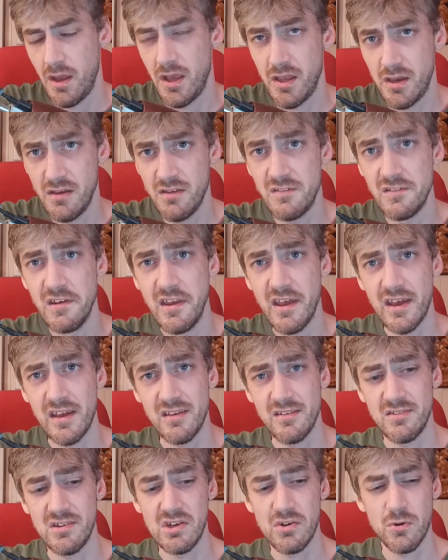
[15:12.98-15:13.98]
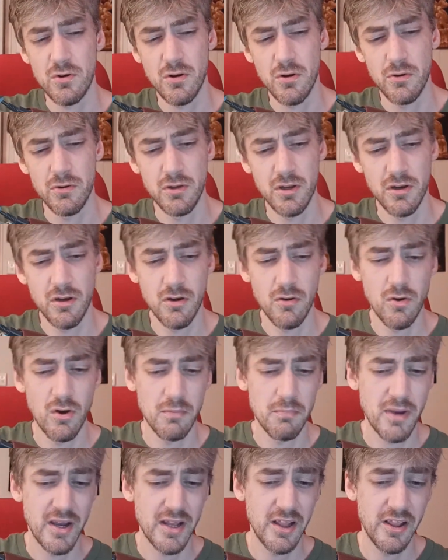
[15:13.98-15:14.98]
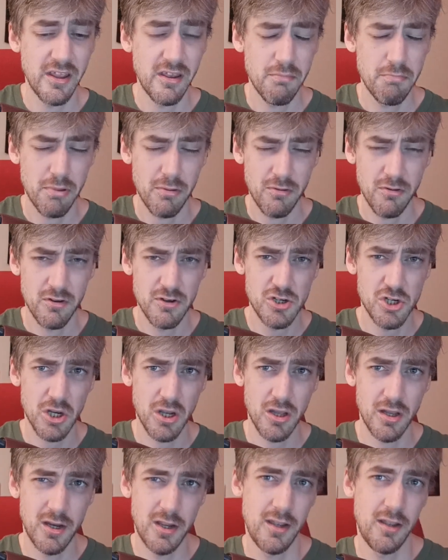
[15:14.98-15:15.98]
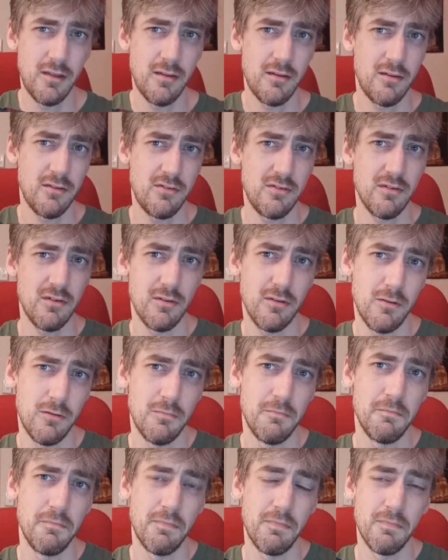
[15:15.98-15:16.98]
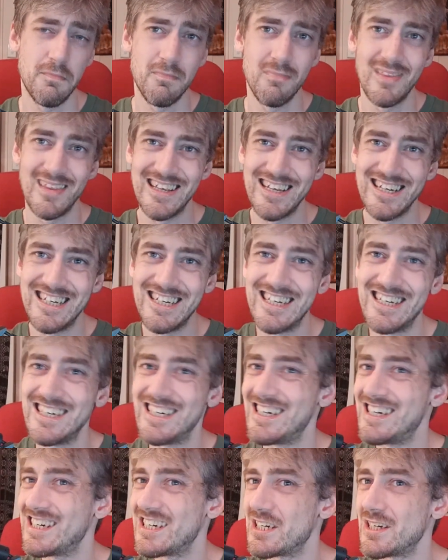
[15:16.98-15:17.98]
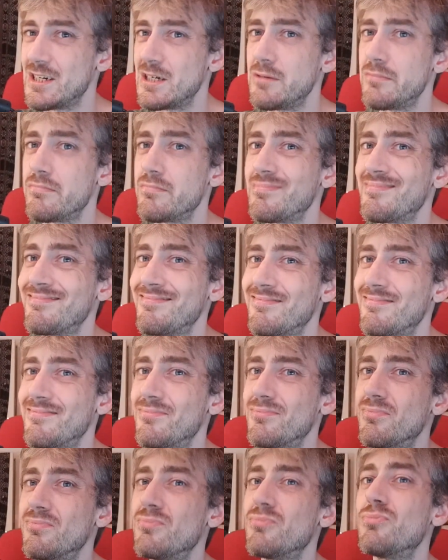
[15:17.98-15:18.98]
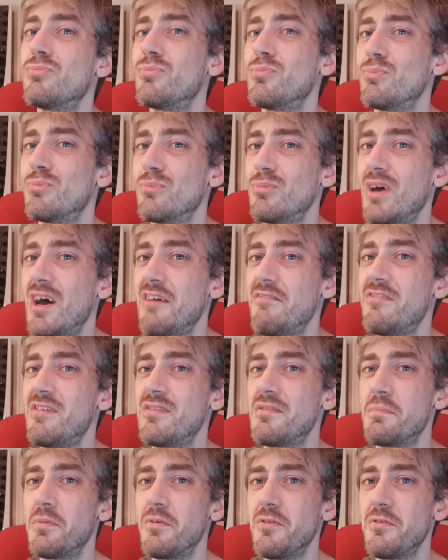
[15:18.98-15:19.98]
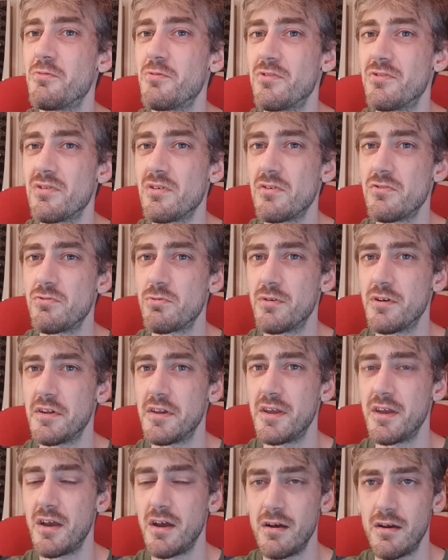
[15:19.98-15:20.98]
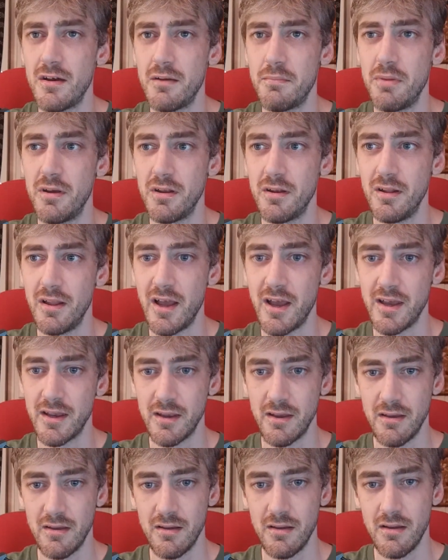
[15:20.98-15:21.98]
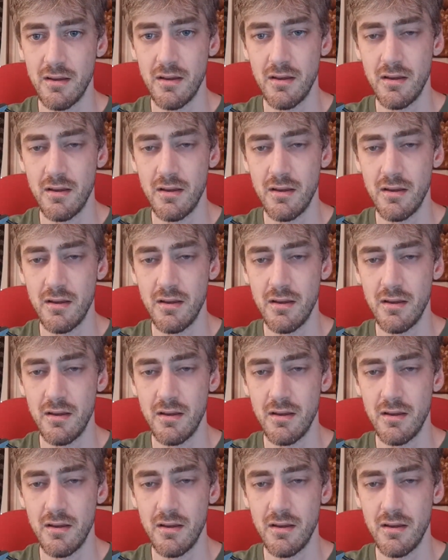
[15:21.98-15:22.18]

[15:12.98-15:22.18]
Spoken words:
it is day zero, you know, on my lip journey, so I don't know how visible the results really are, but like,